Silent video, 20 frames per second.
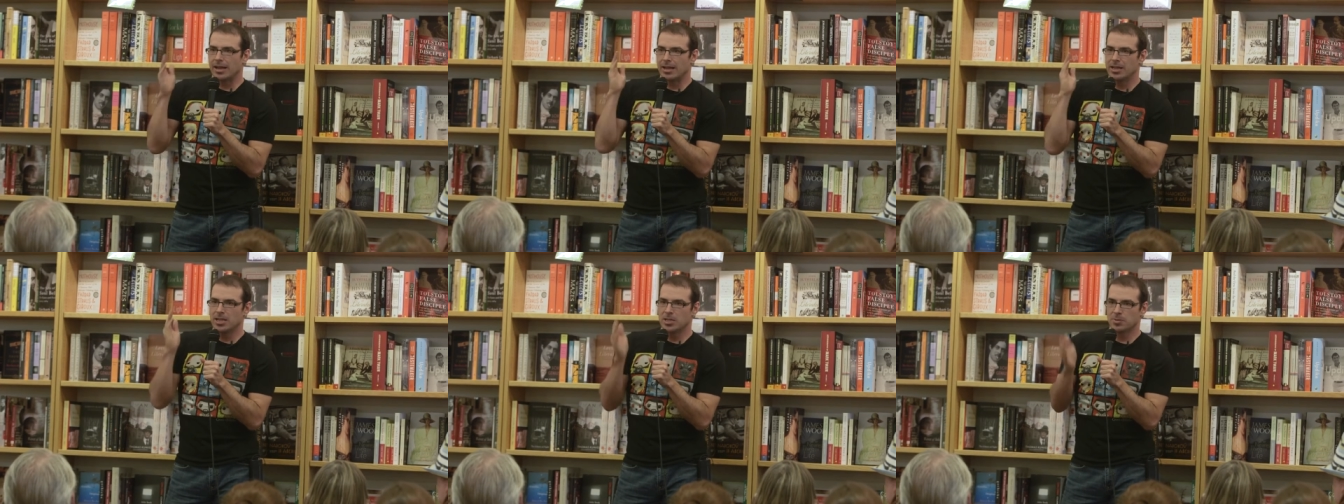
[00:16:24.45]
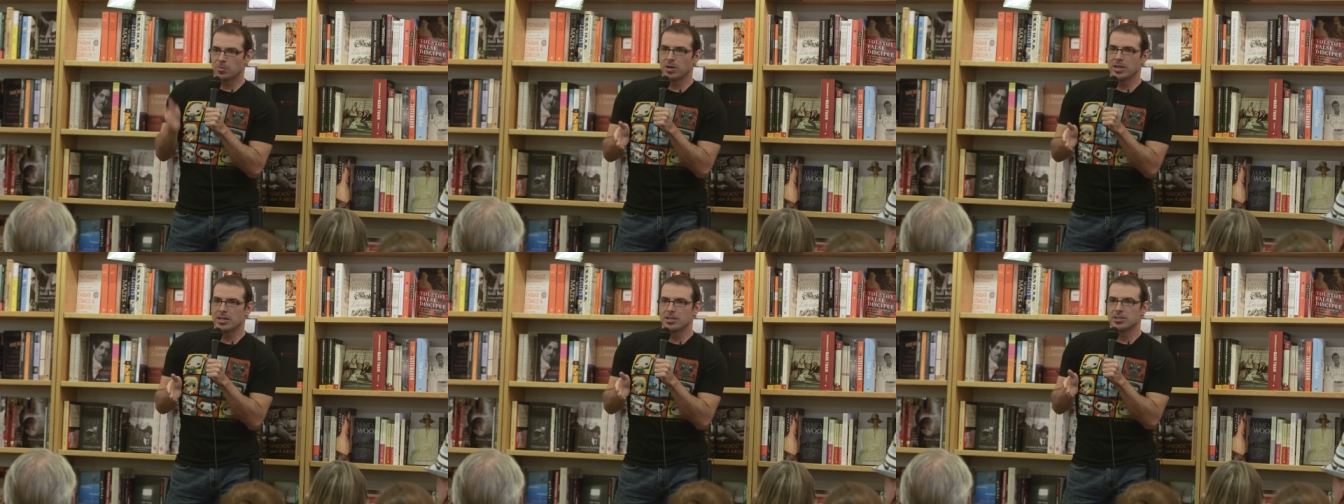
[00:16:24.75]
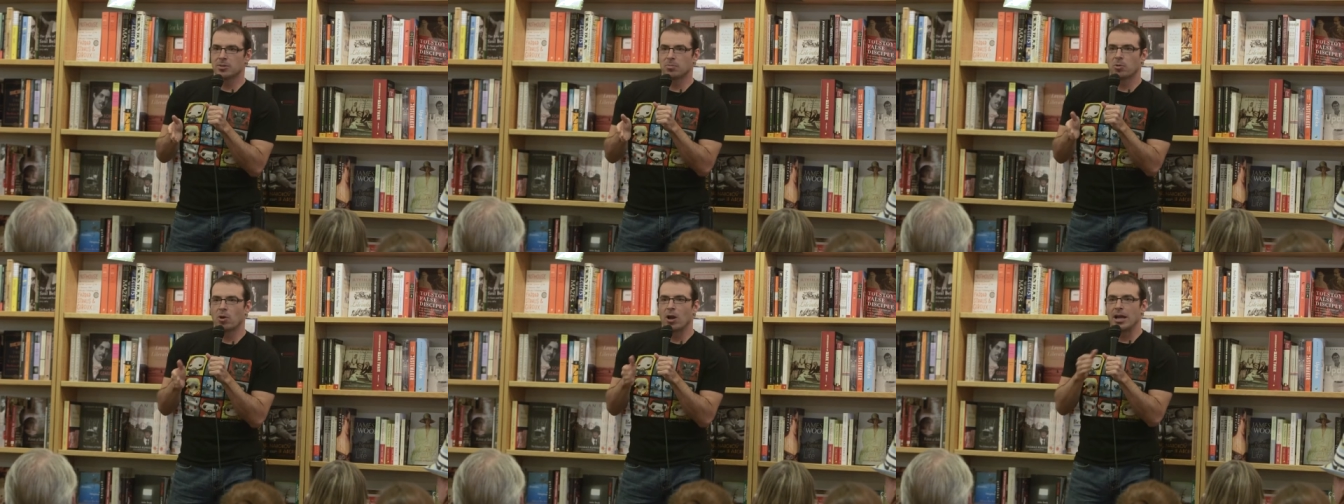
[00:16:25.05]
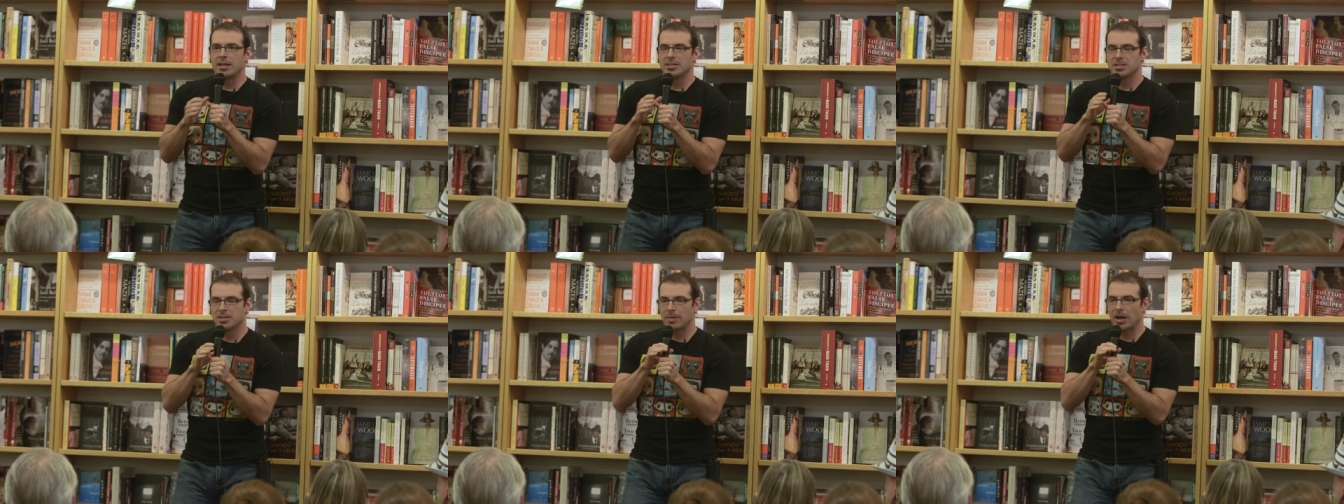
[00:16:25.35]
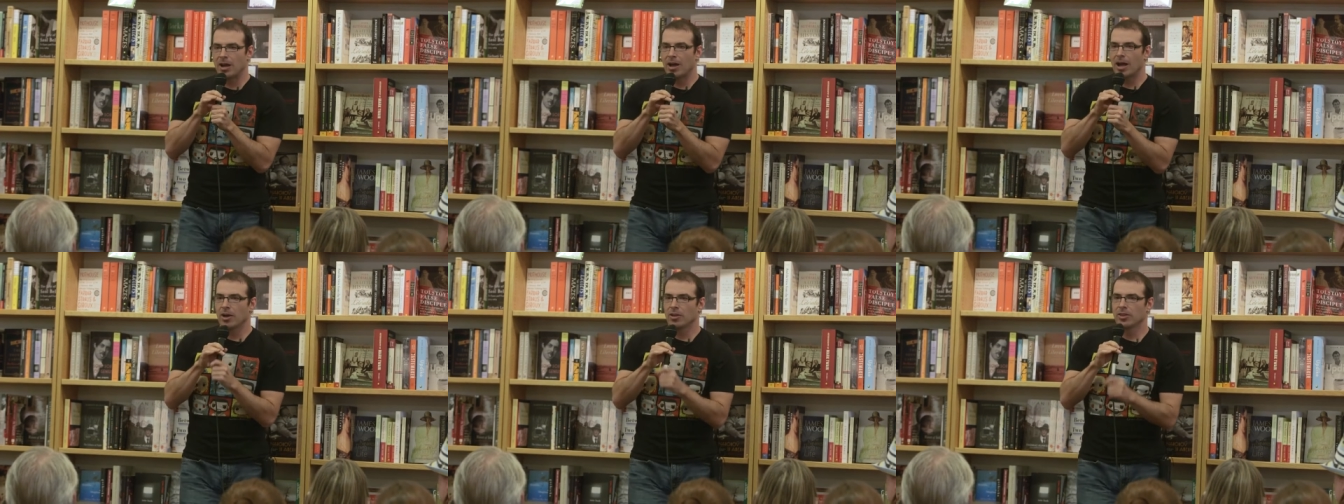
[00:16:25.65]
he's pretty surprised
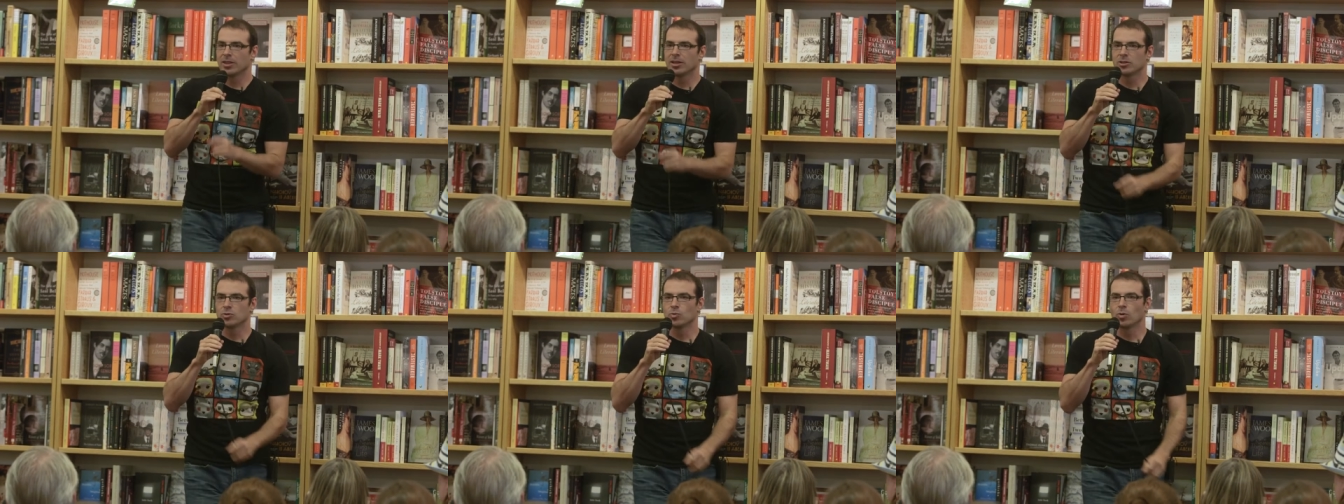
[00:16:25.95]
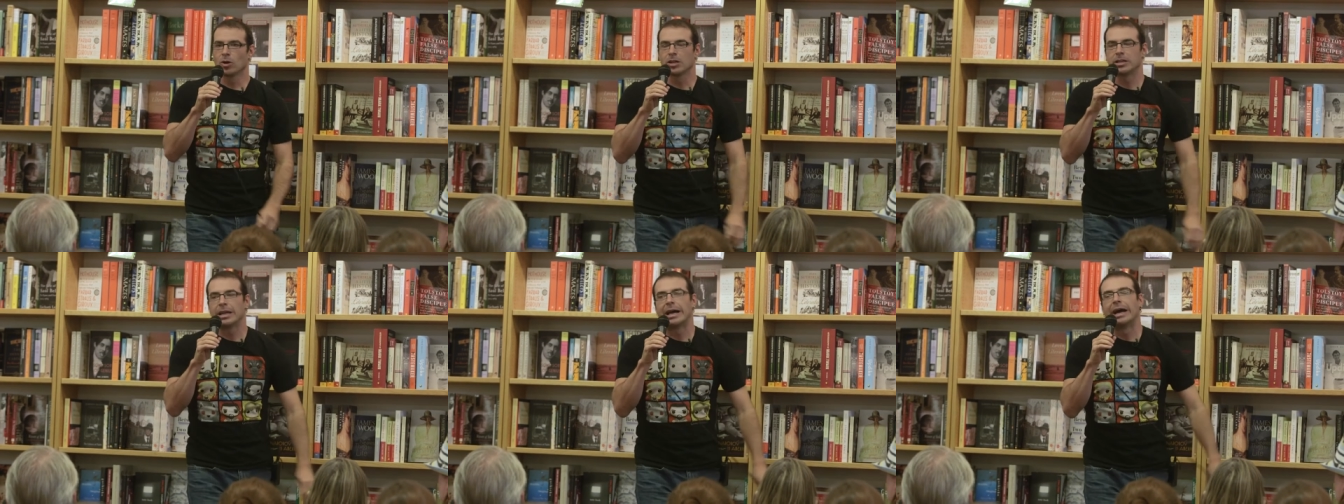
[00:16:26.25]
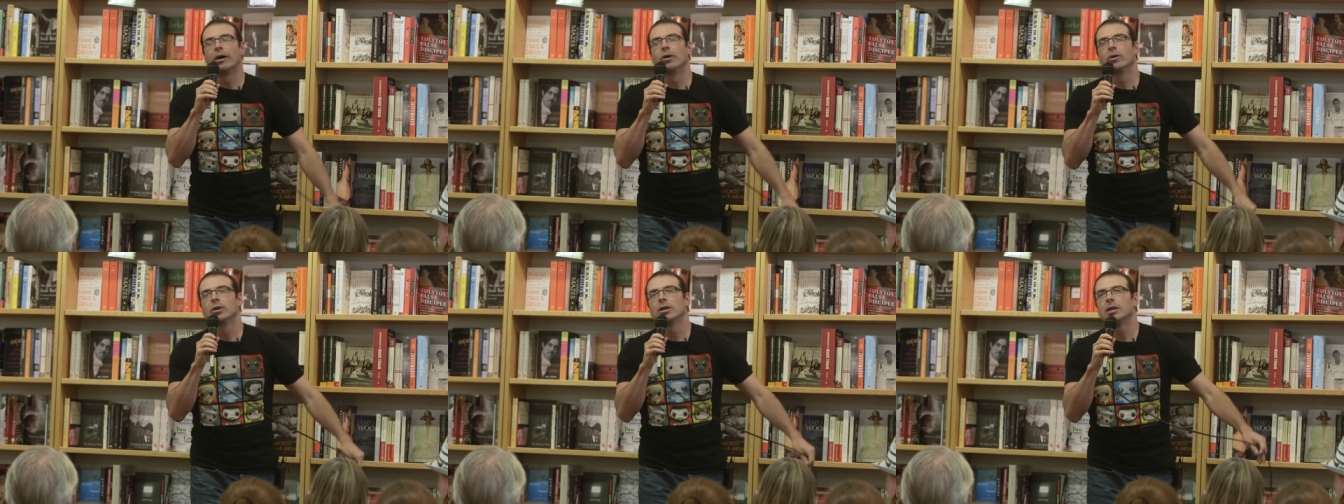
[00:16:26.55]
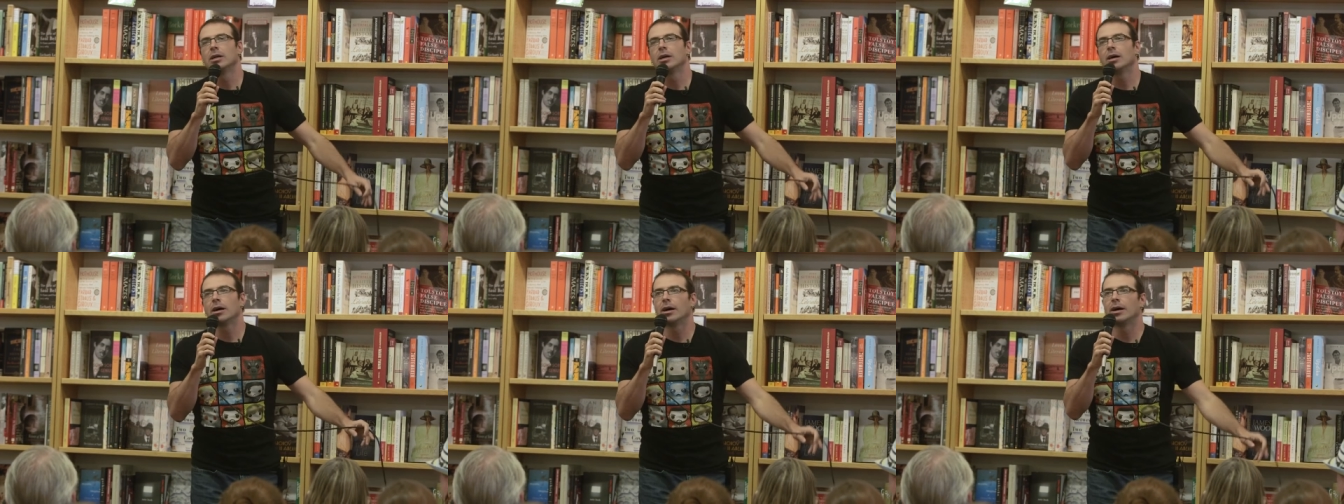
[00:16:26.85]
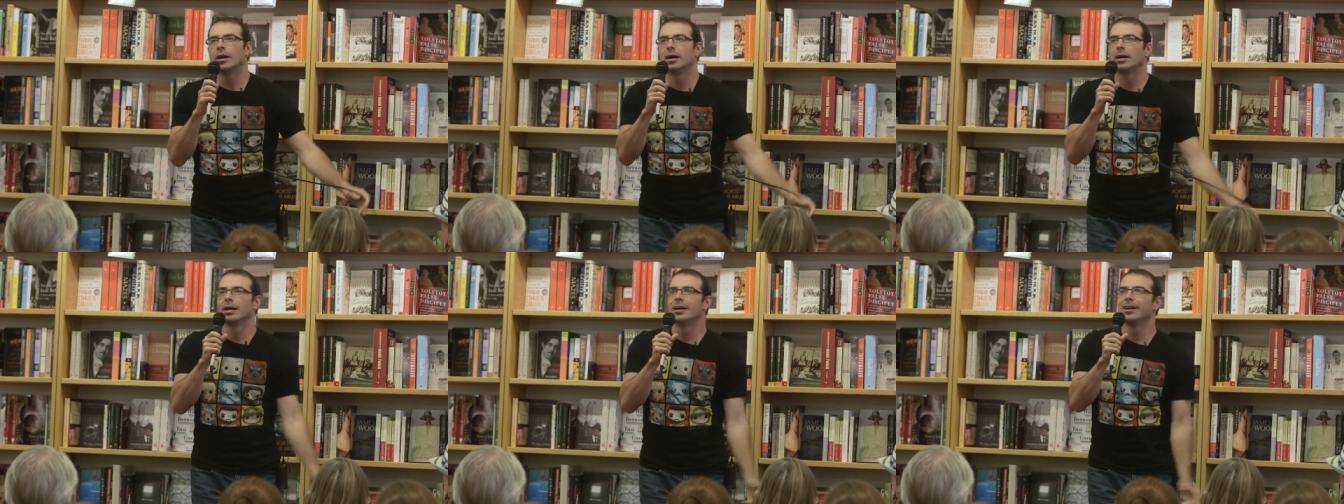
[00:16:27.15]
about how things worked out.
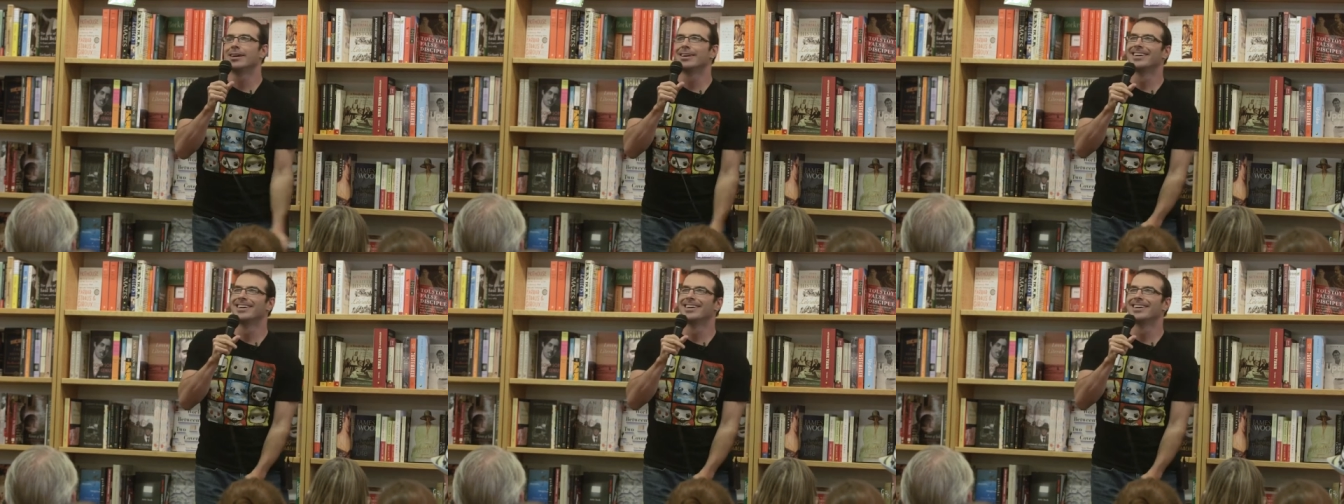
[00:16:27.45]
Uh,